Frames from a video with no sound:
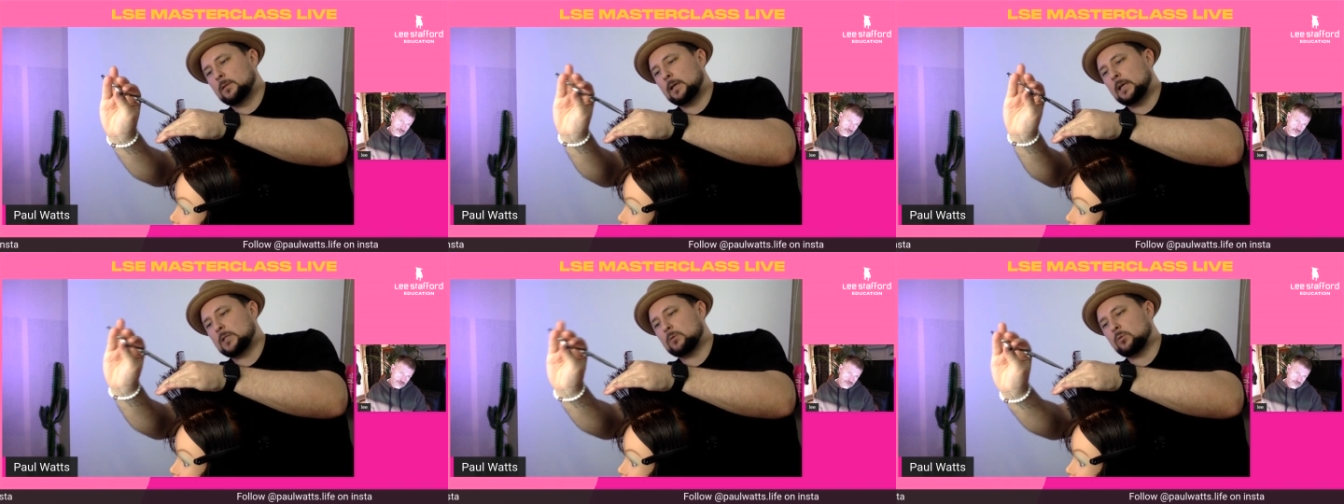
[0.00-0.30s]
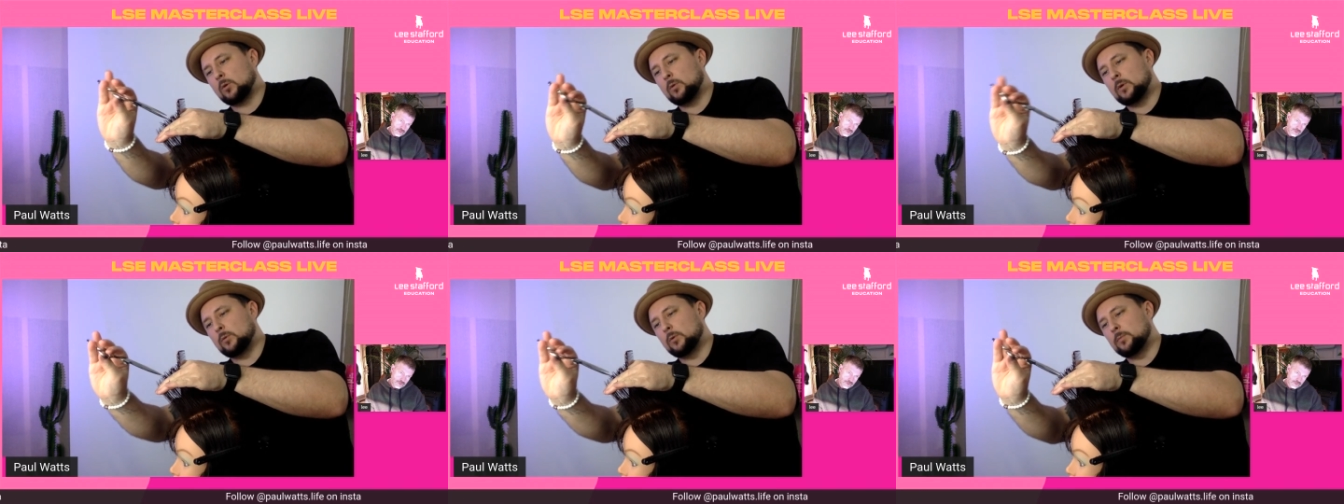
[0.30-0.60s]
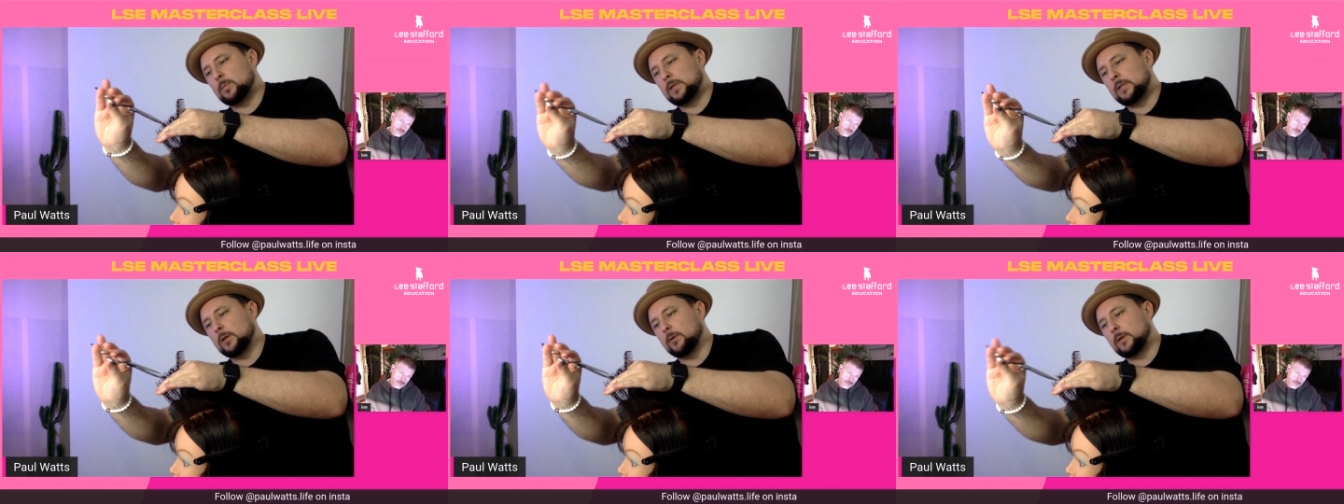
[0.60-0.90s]
that's what we
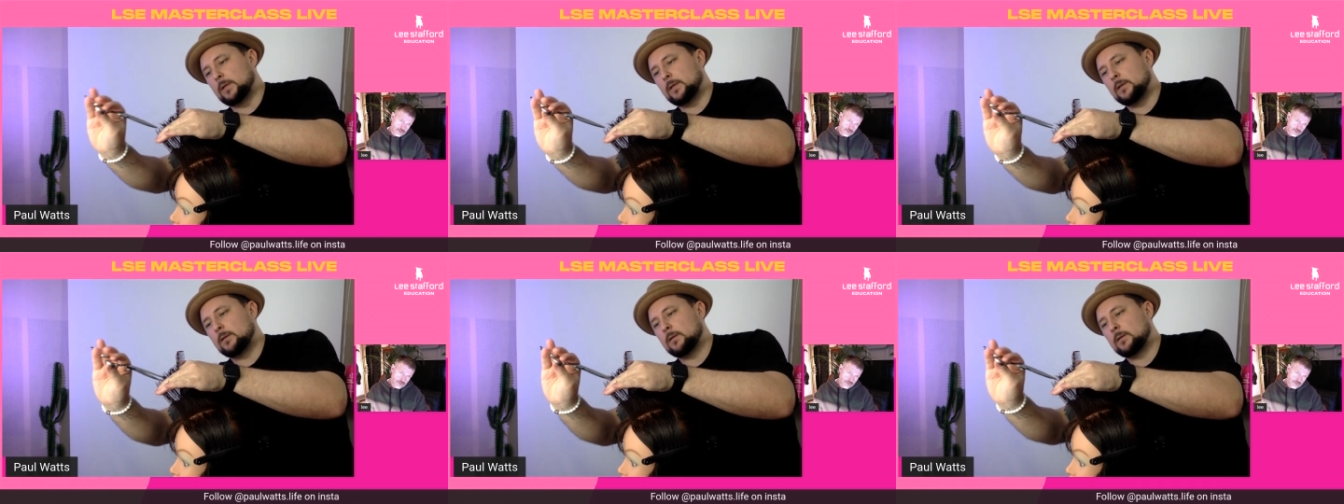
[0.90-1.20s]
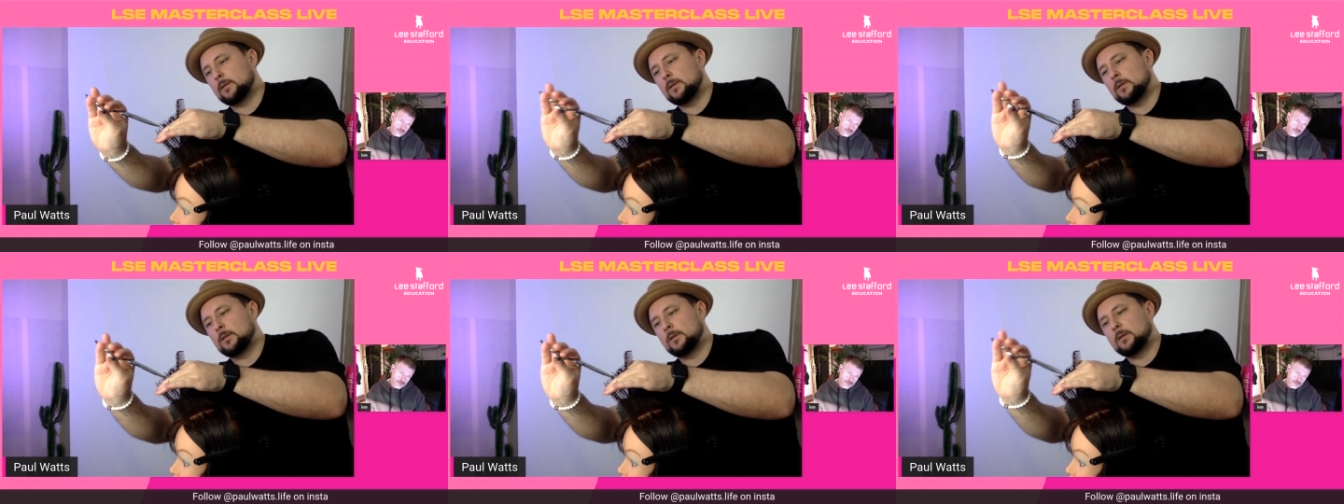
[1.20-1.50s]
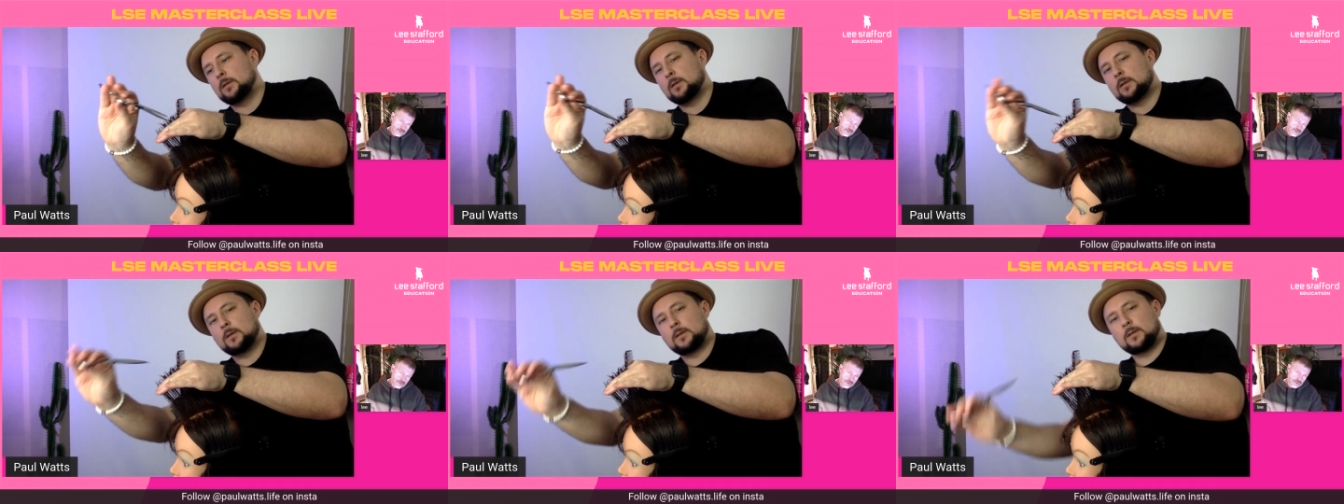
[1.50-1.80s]
would be doing.
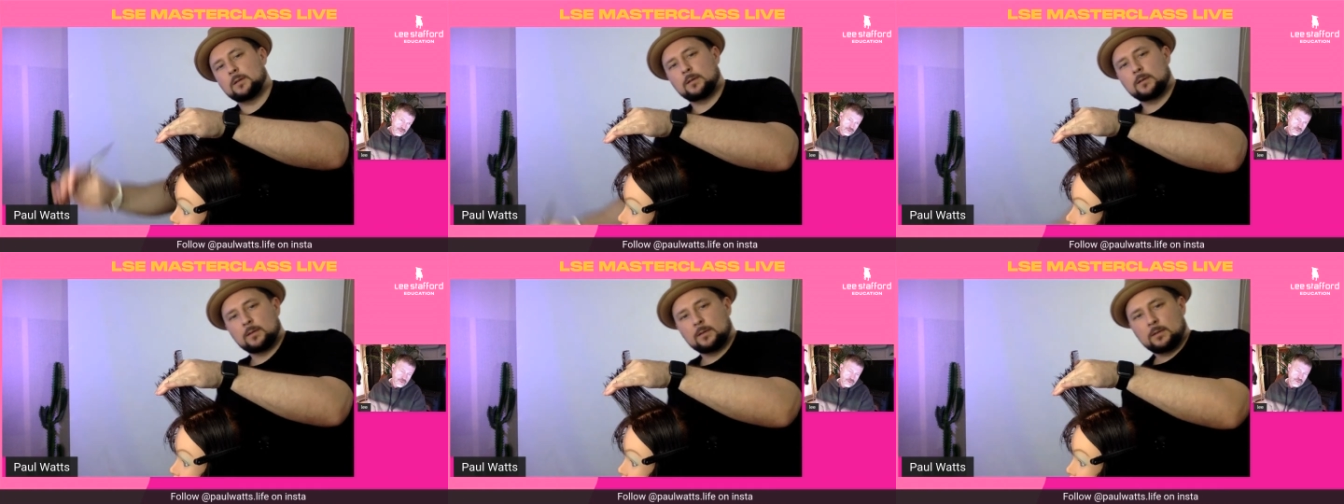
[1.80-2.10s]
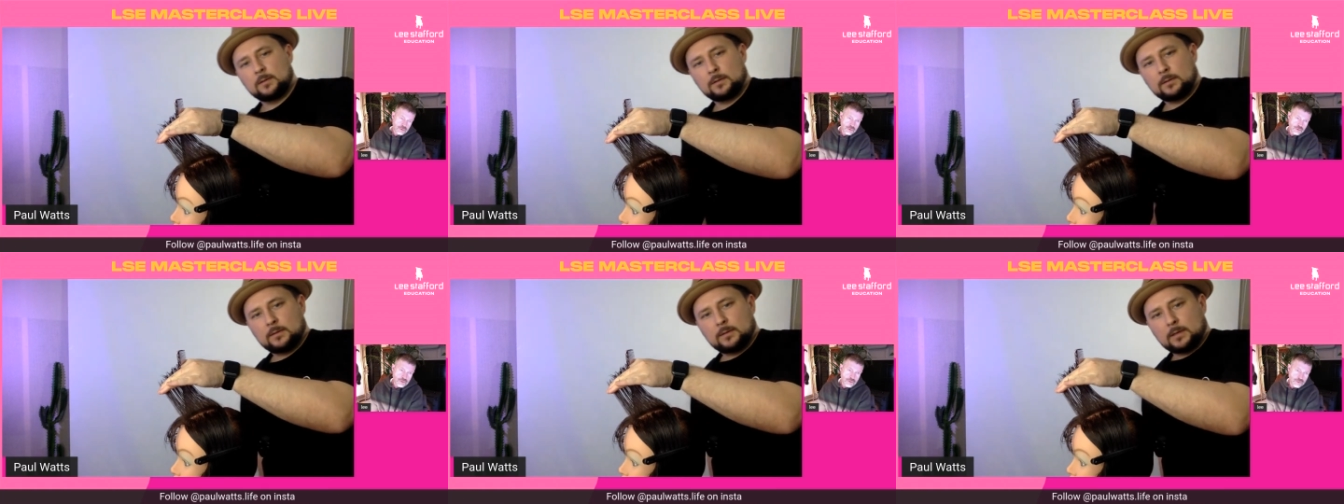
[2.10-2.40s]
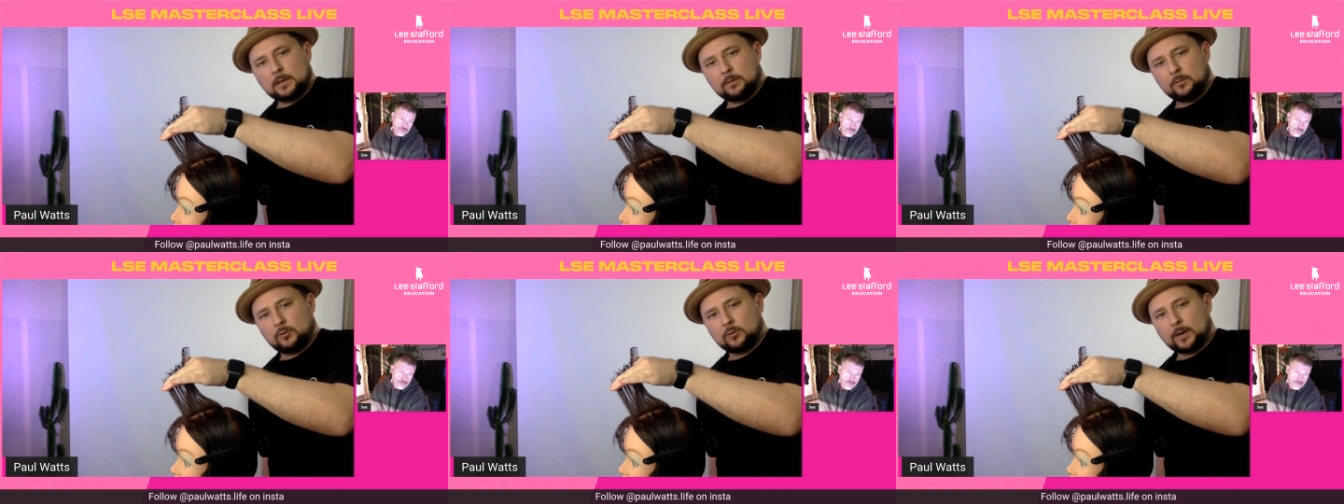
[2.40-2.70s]

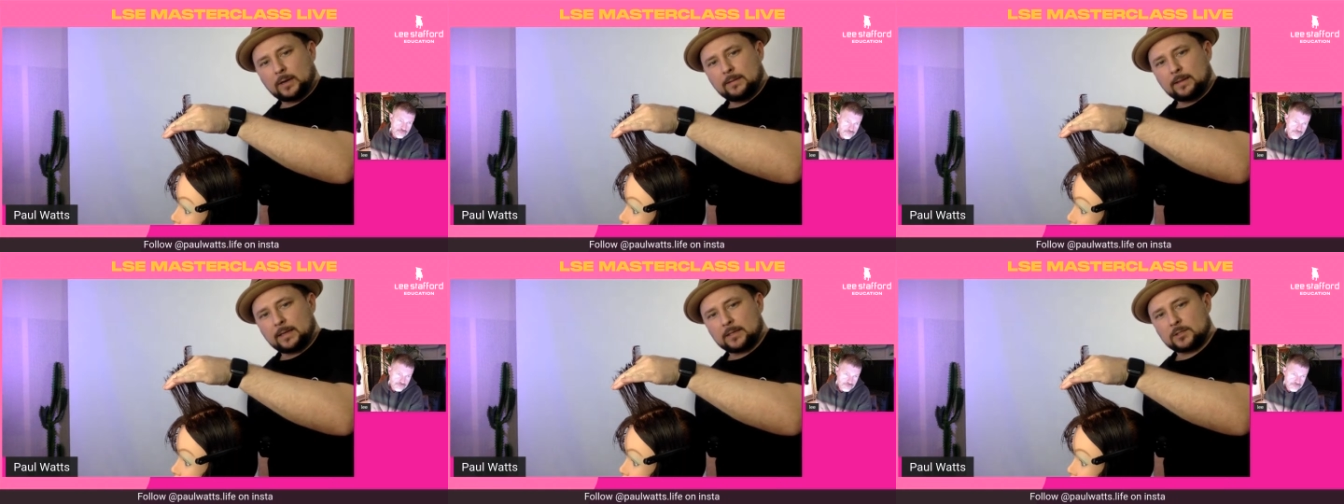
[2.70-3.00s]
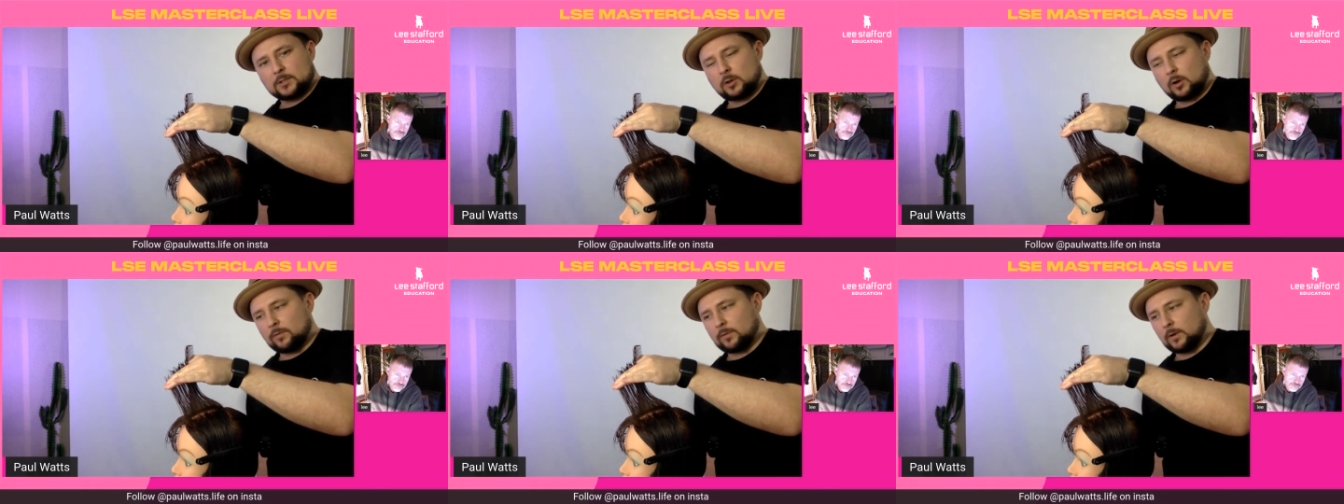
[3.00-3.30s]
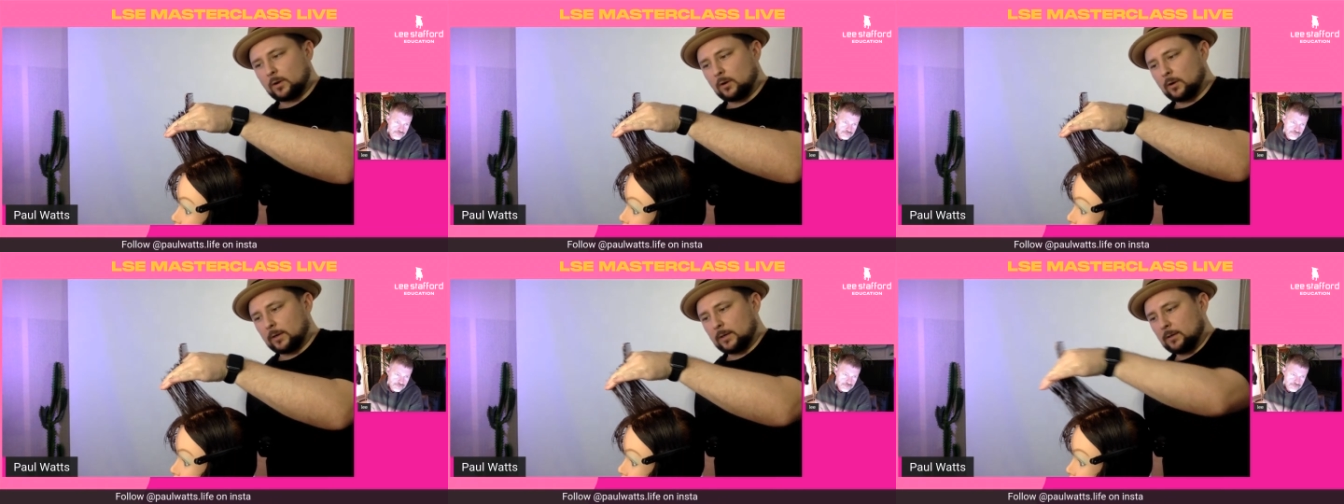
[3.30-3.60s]
And creating that soft
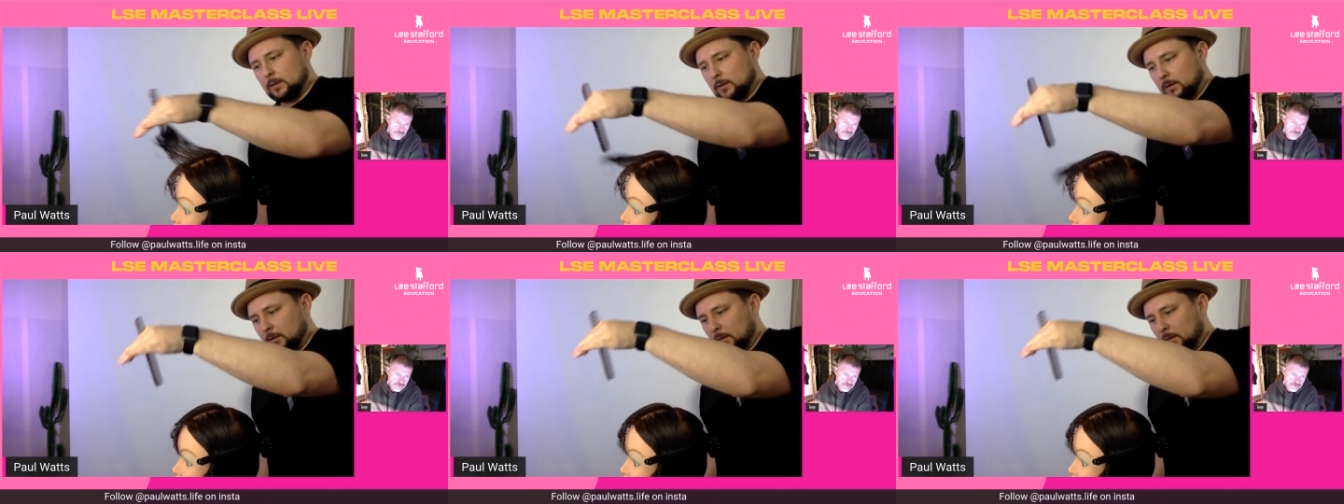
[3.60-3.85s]
line.